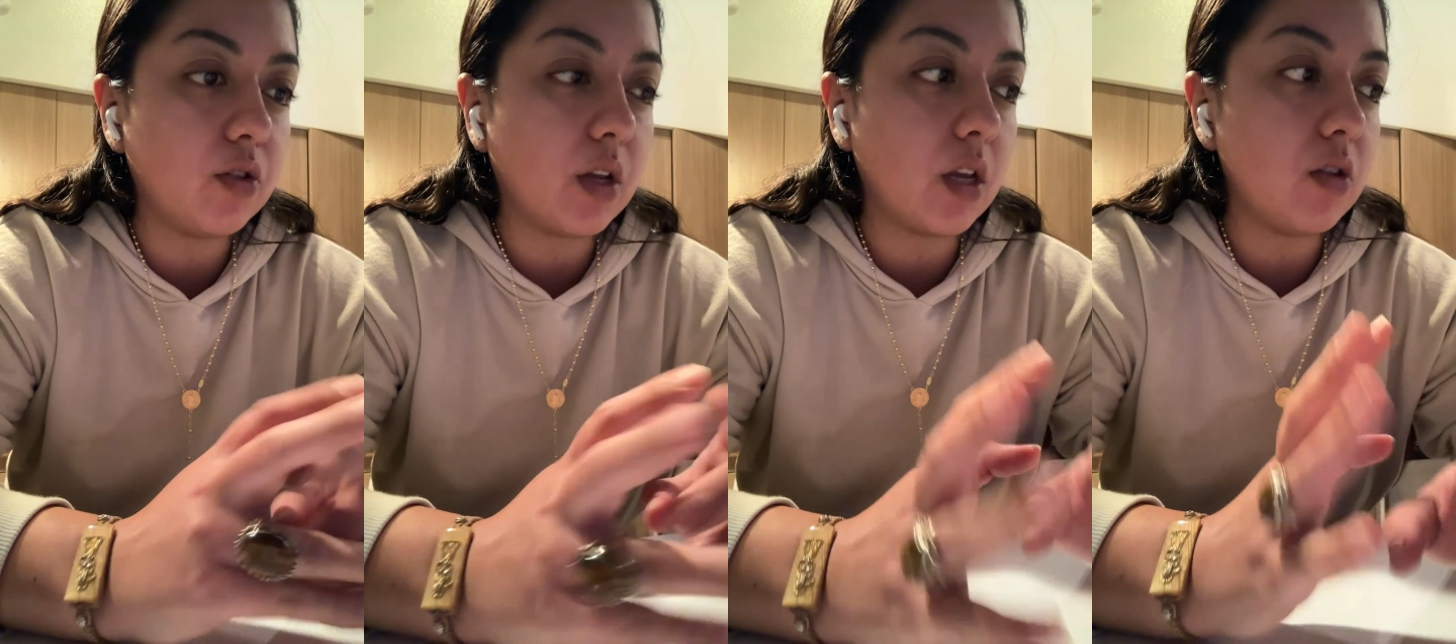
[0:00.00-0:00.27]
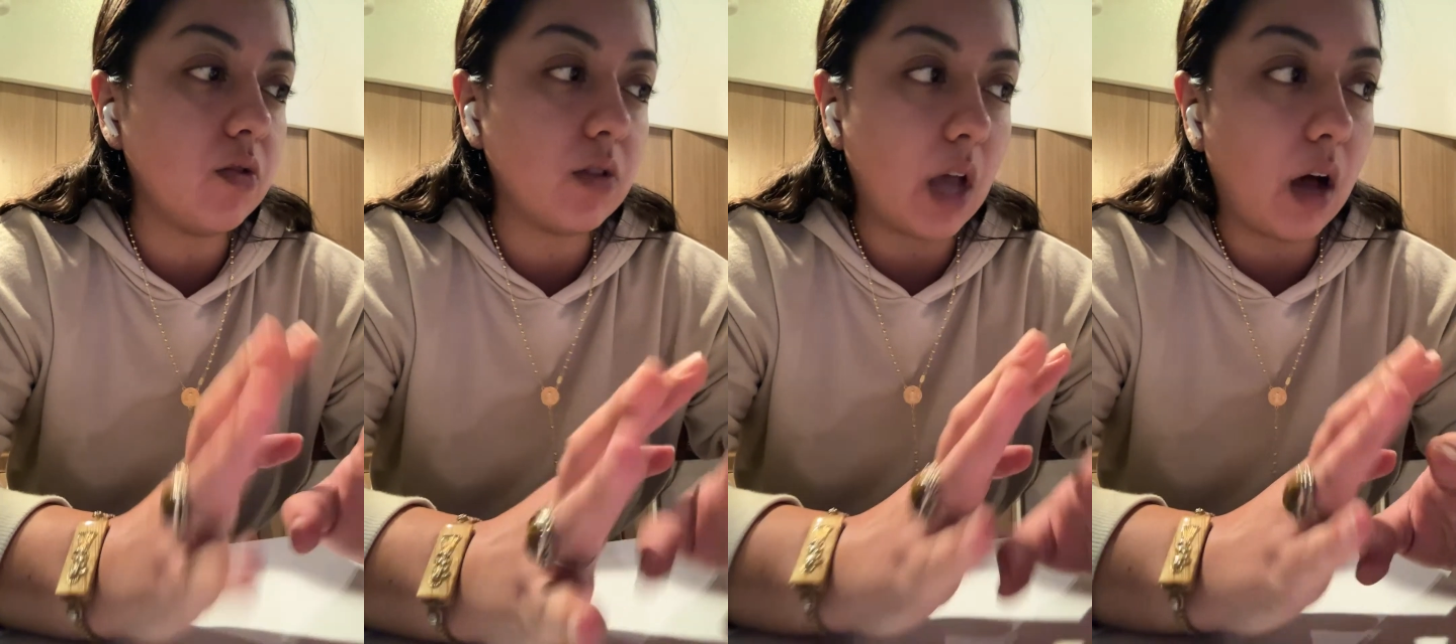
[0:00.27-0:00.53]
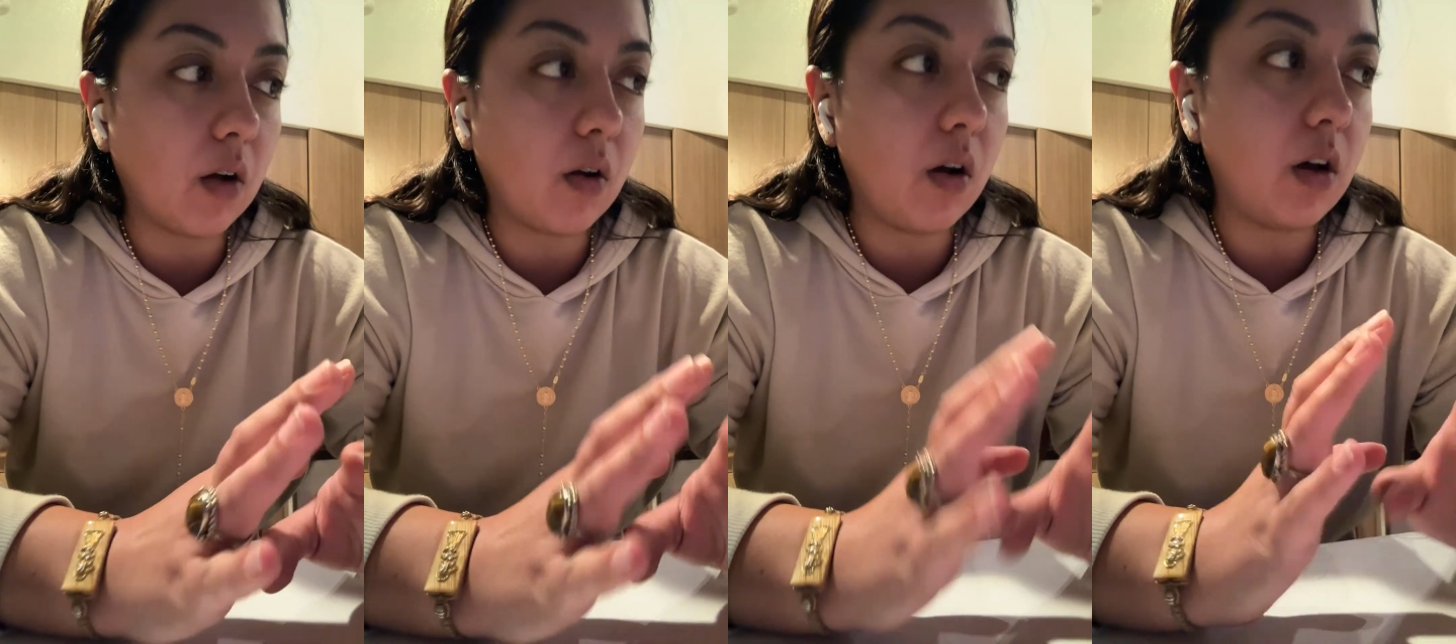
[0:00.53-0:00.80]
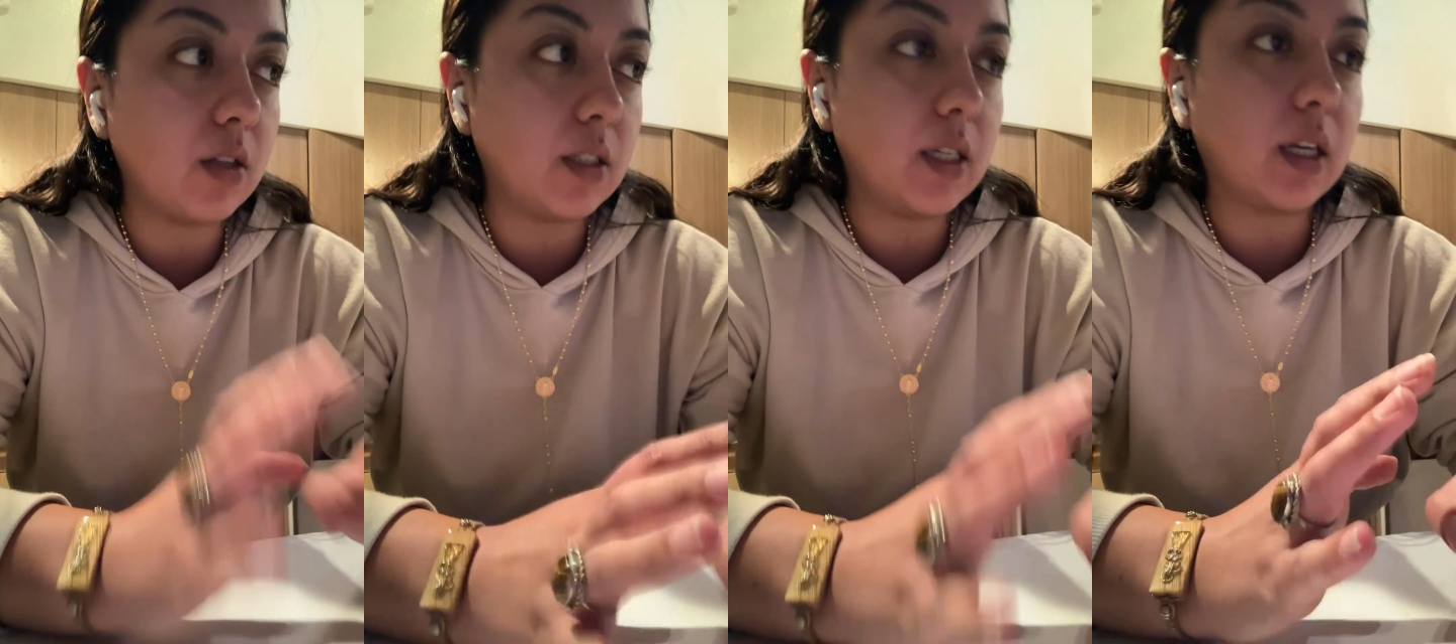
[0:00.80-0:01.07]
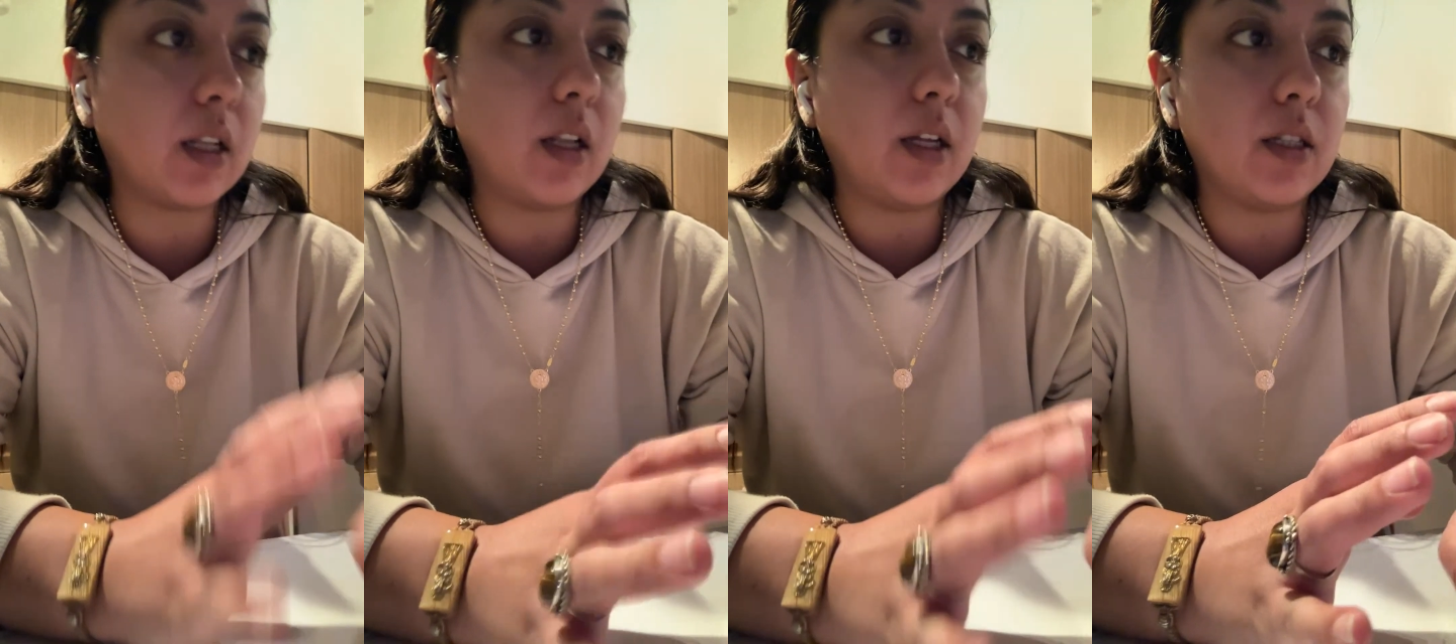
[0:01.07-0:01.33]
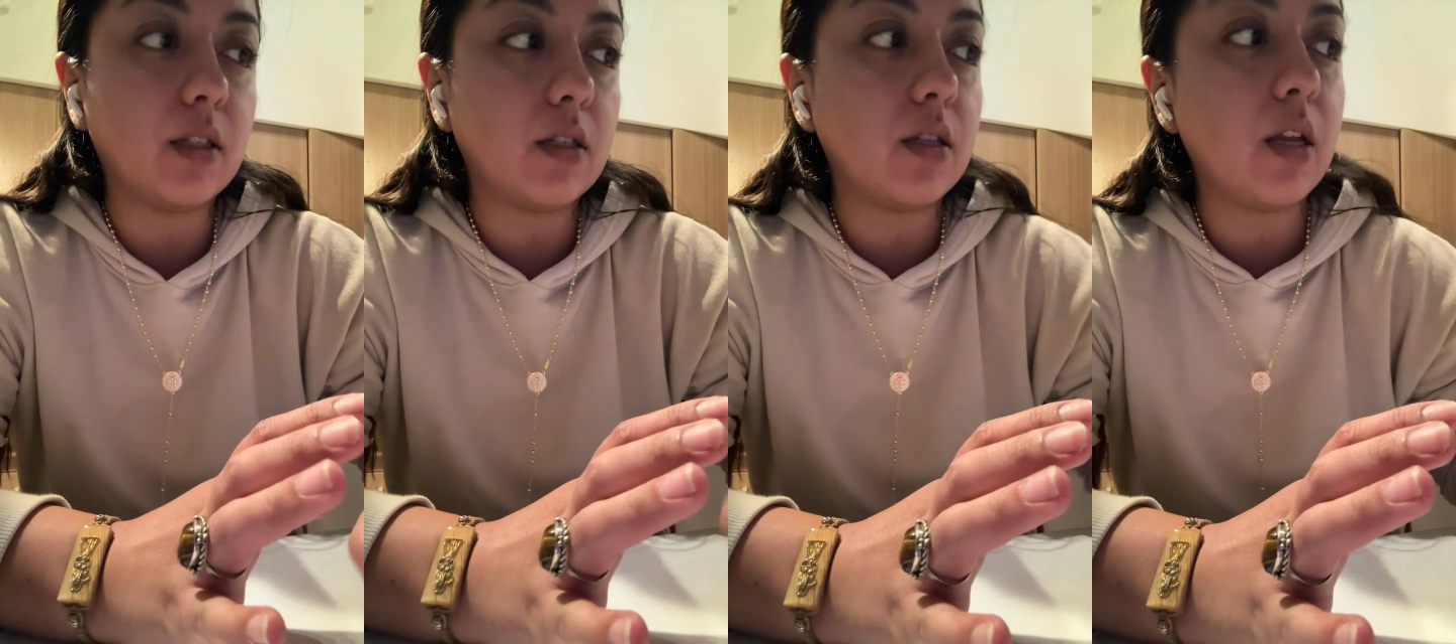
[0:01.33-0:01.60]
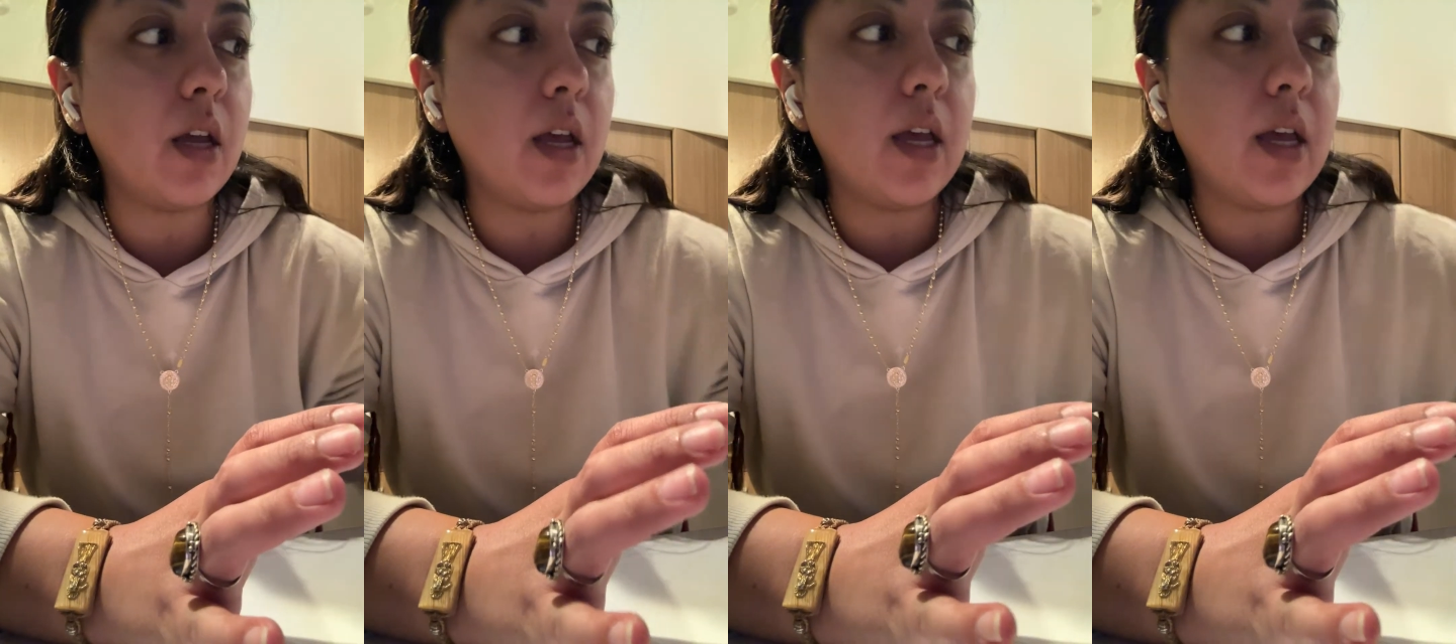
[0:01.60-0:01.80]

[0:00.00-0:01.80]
You can use alcohol to cleanse